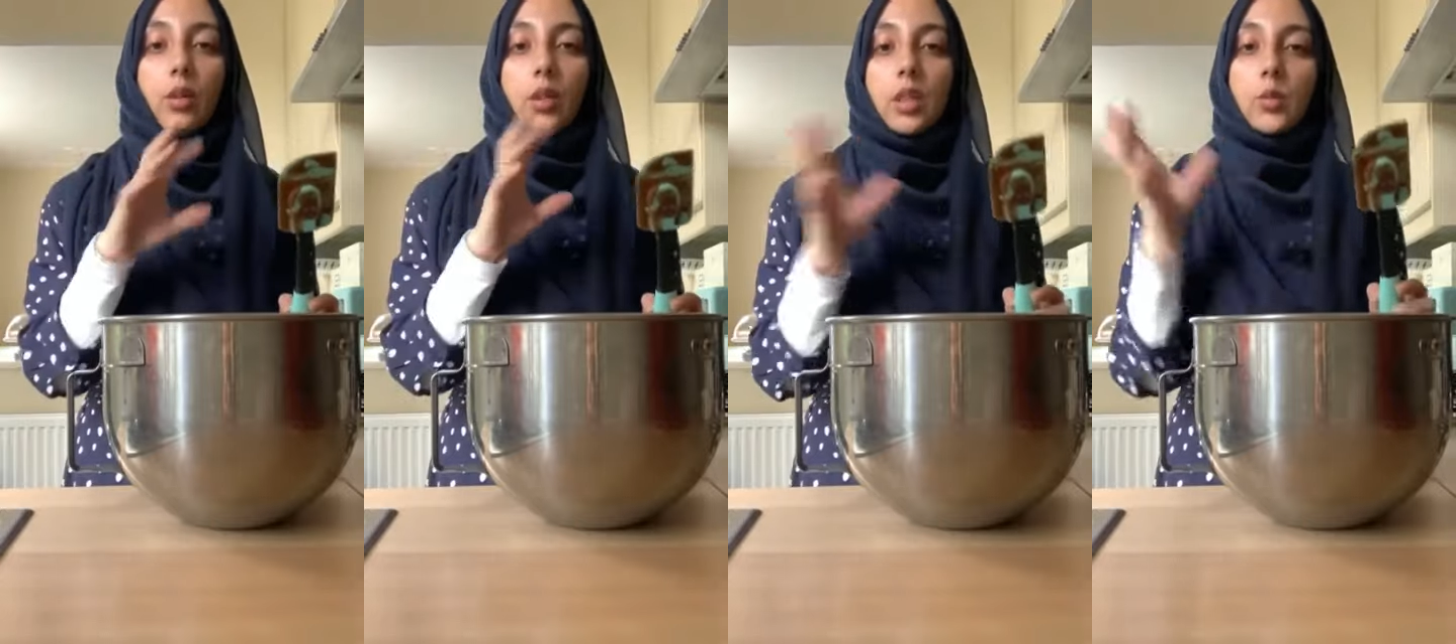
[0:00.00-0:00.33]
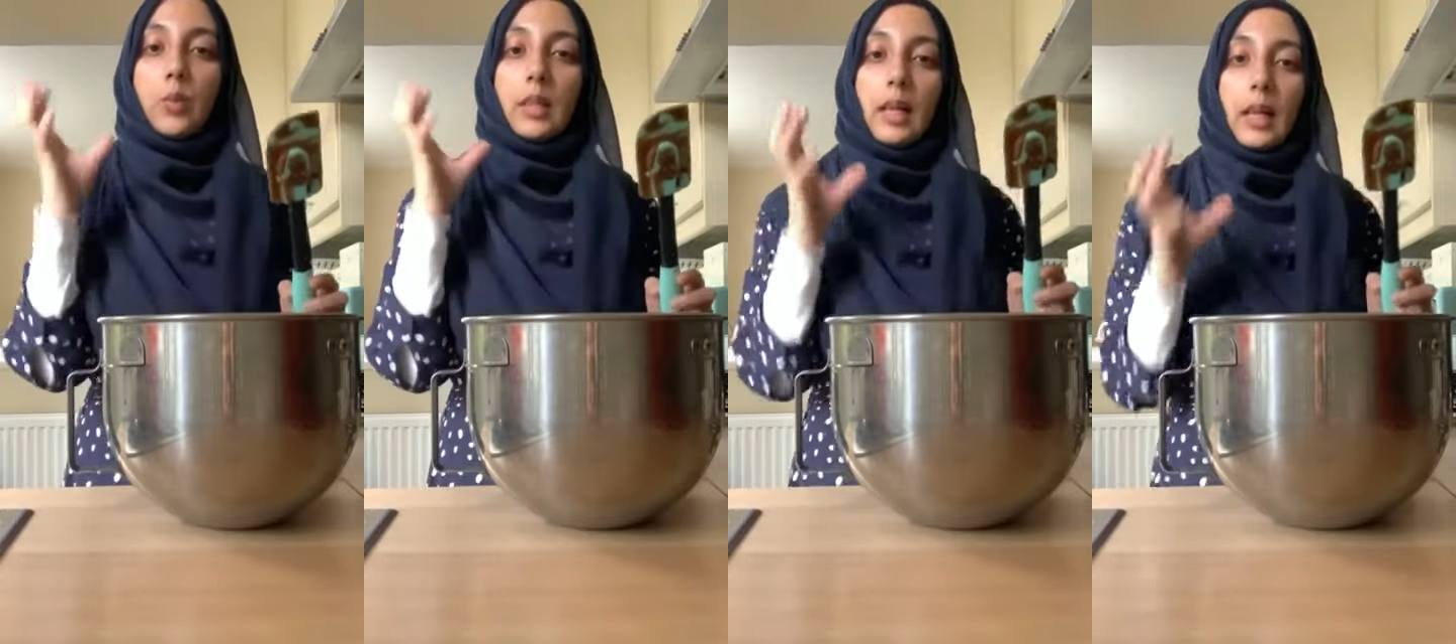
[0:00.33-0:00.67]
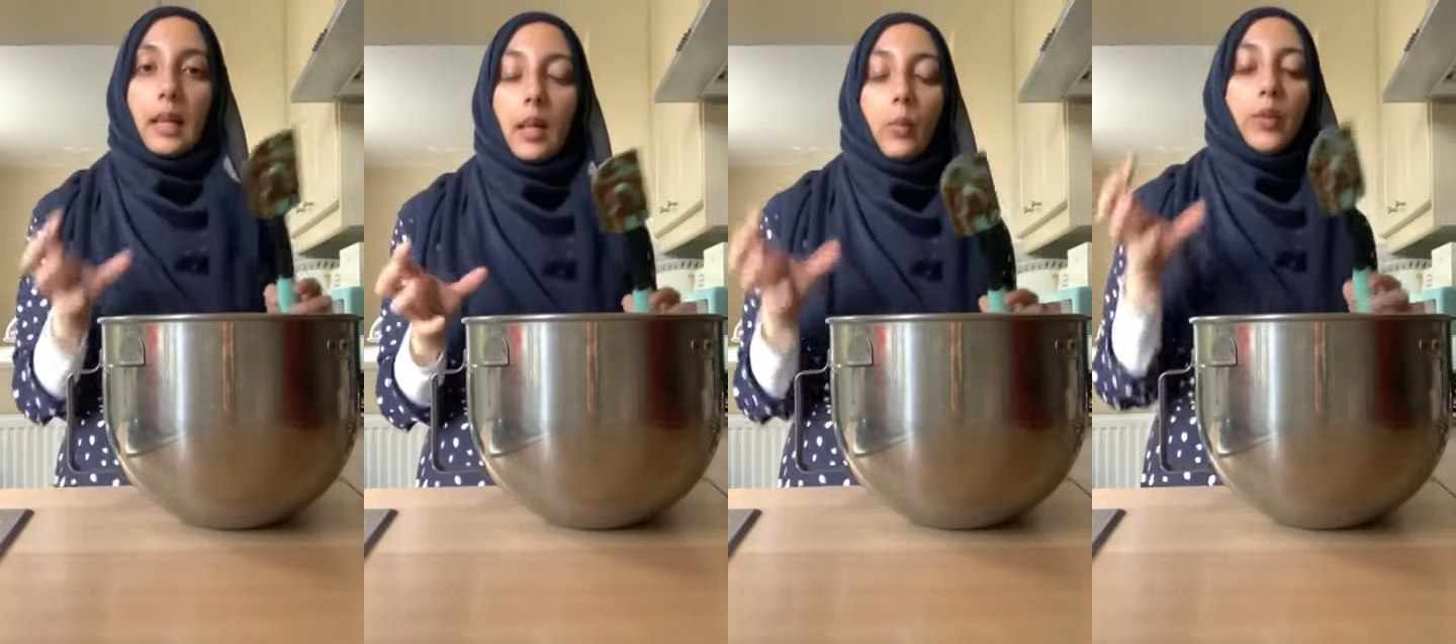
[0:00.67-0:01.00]
because we
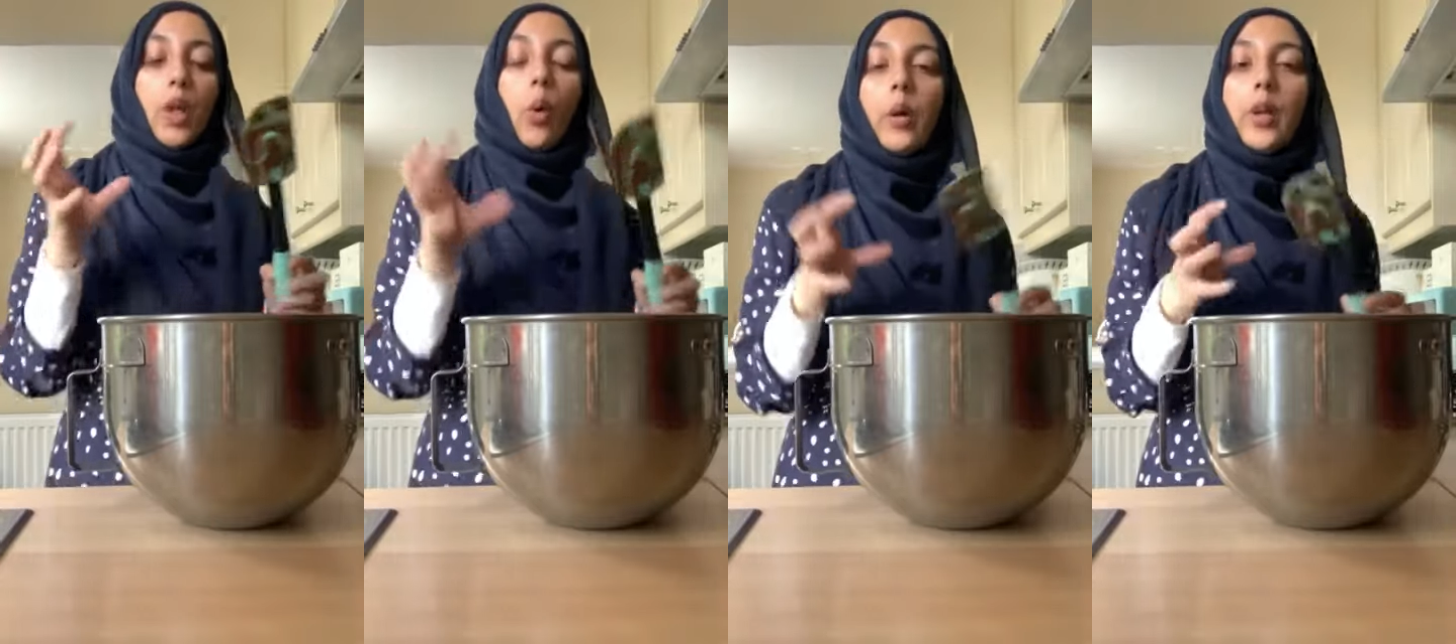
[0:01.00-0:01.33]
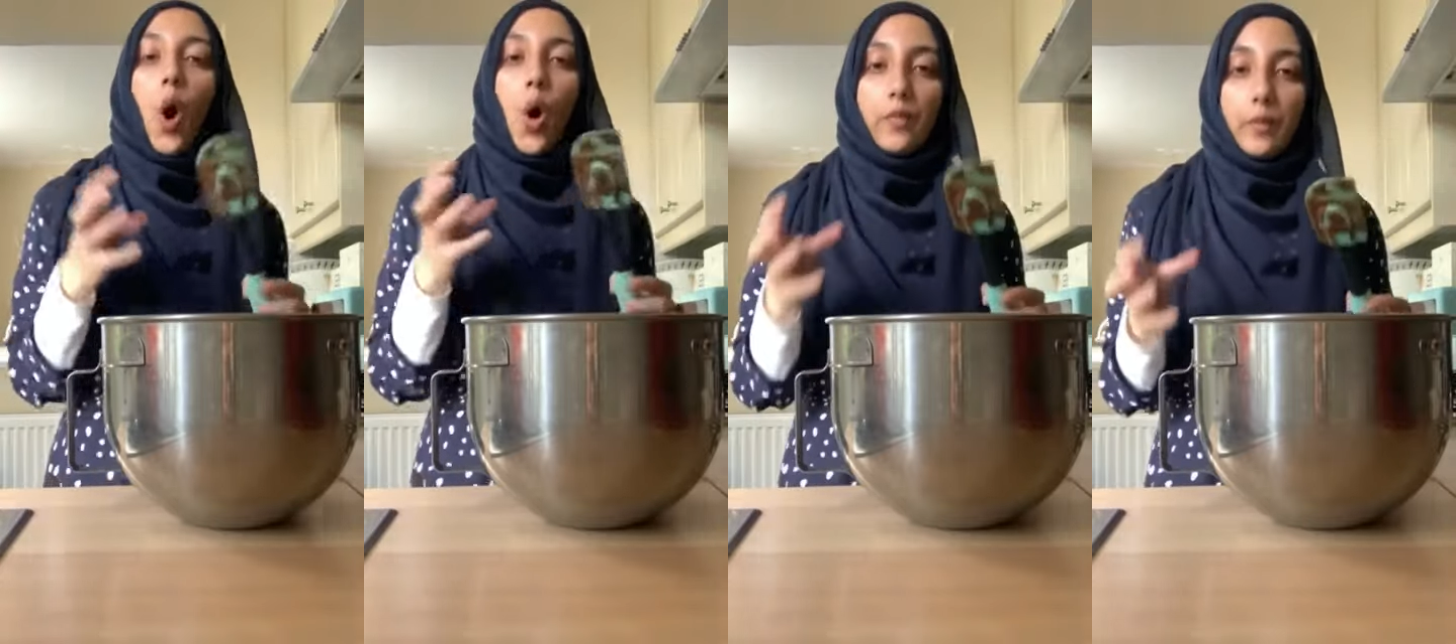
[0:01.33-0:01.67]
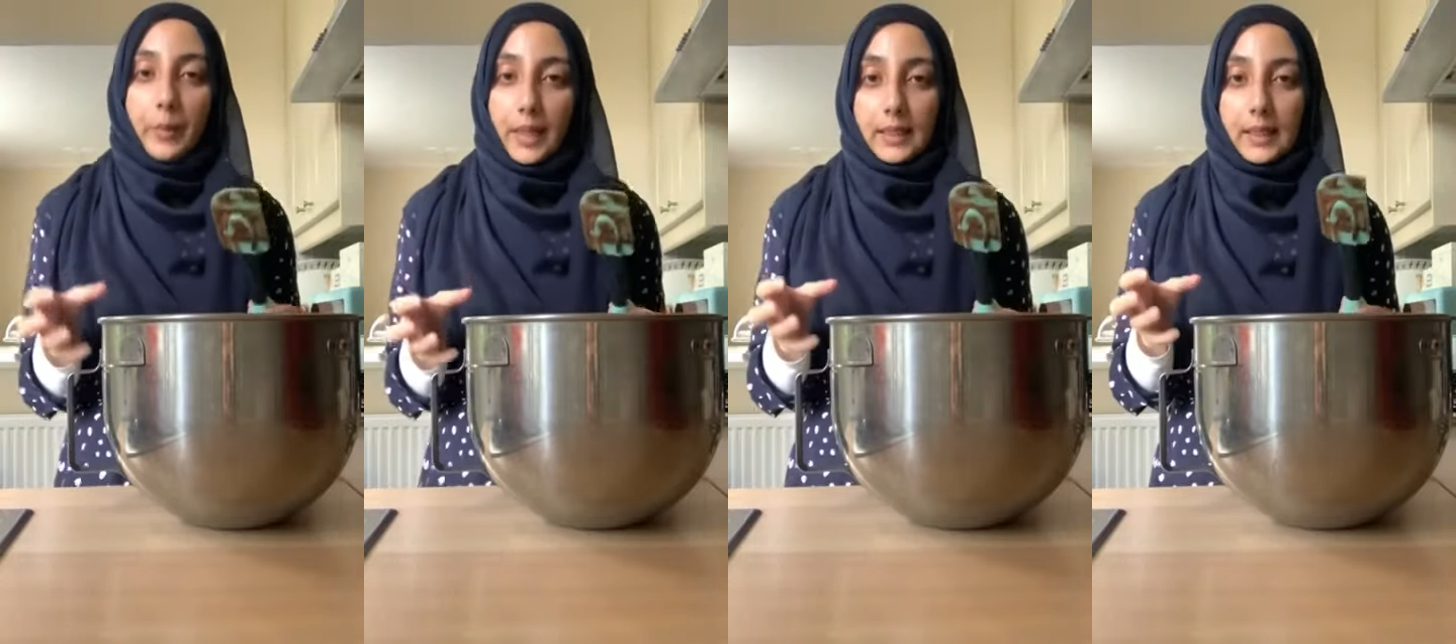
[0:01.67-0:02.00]
don't want to over
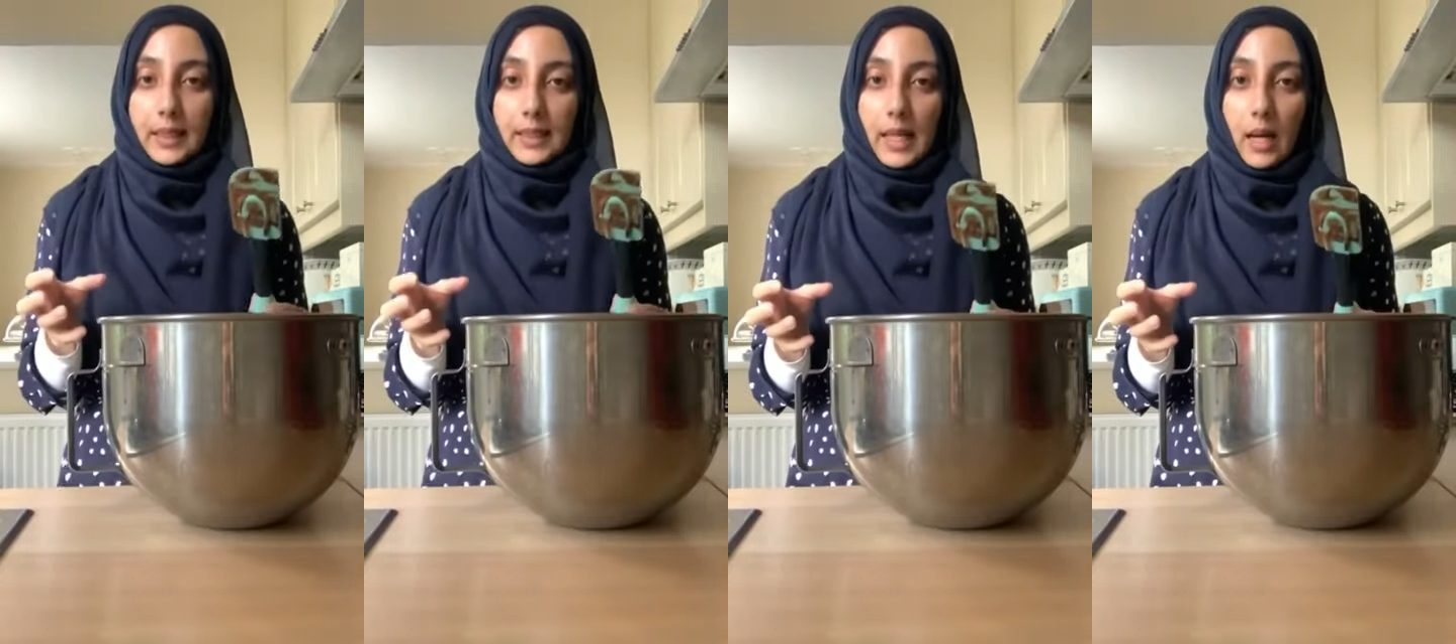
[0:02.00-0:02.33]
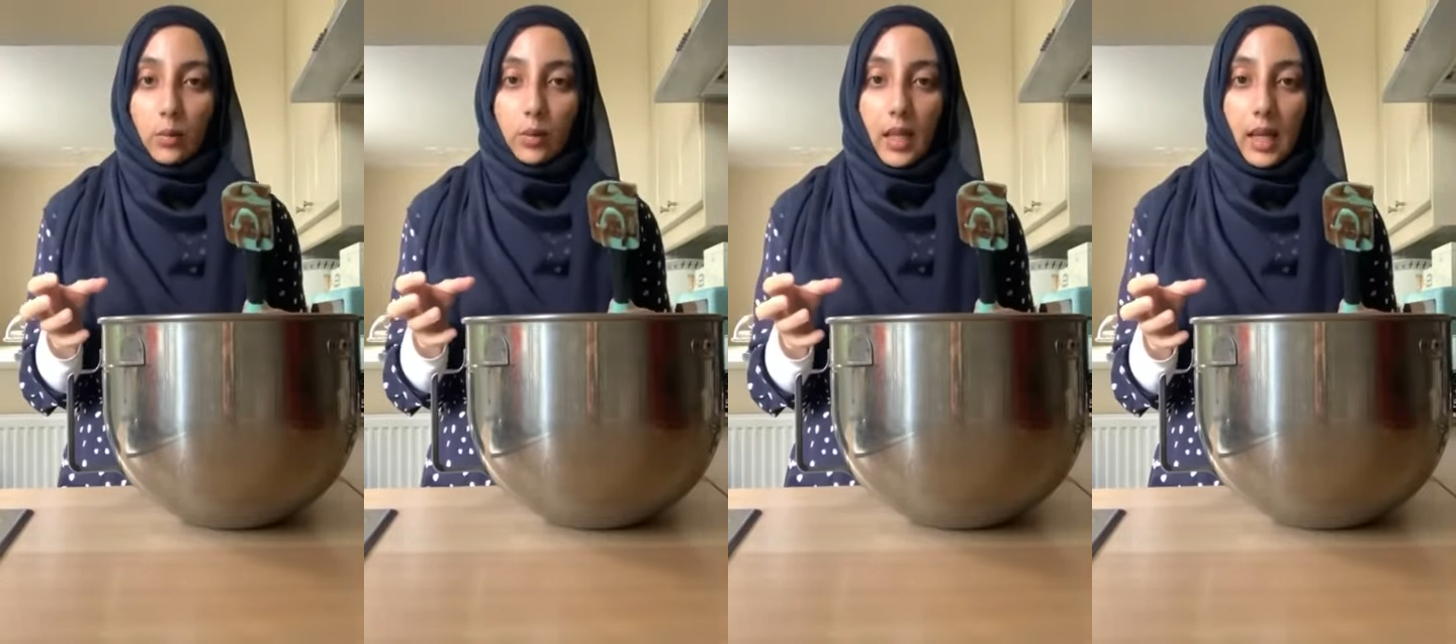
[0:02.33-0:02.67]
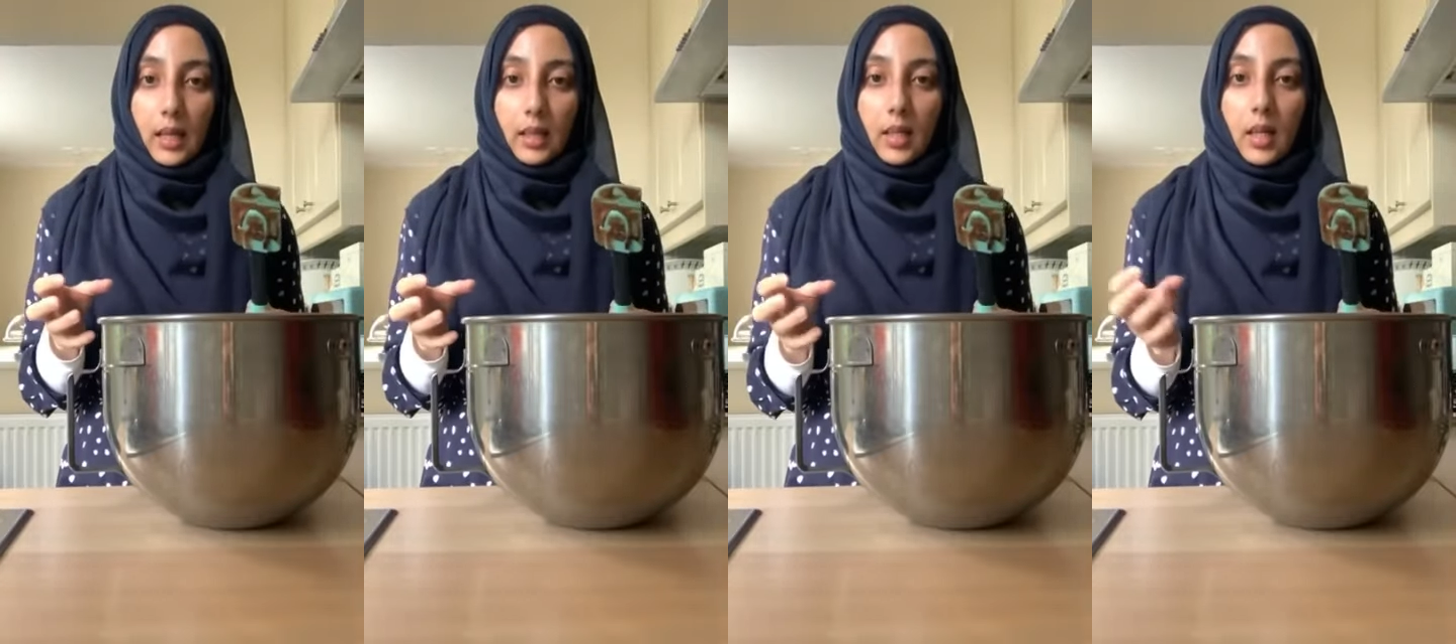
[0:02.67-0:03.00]
mix this now, okay?